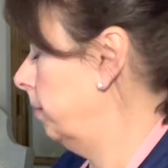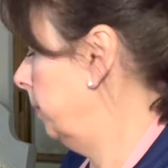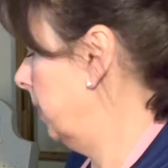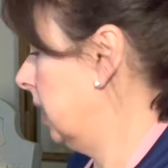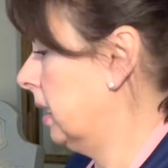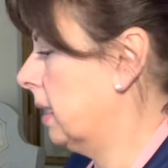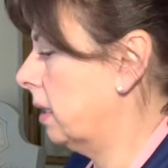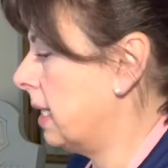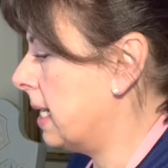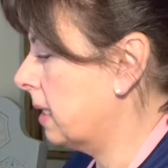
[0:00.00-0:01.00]
This is the
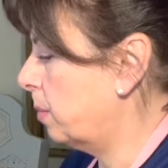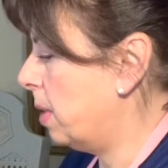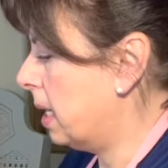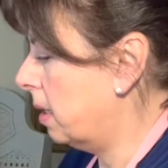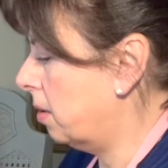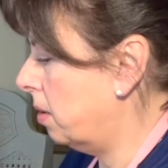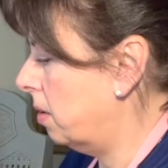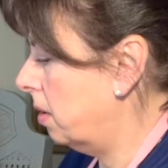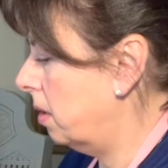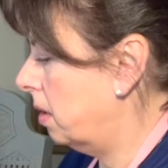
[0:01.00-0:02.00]
last
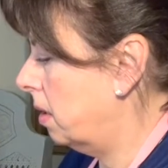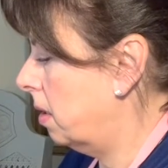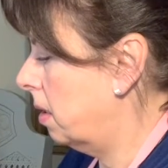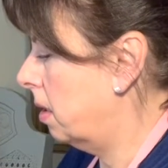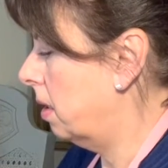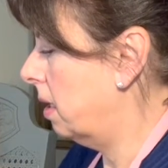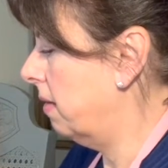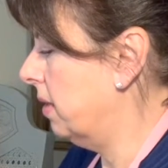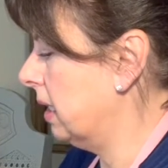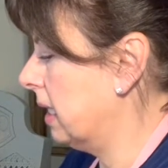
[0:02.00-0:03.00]
petal
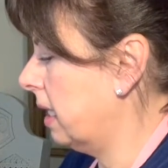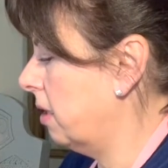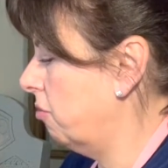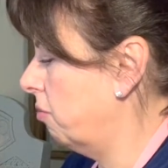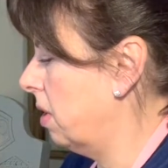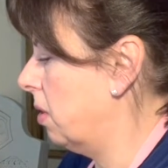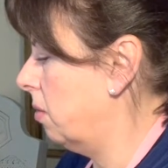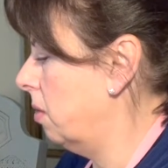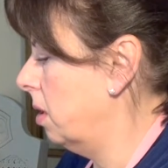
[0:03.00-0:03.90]
of the second row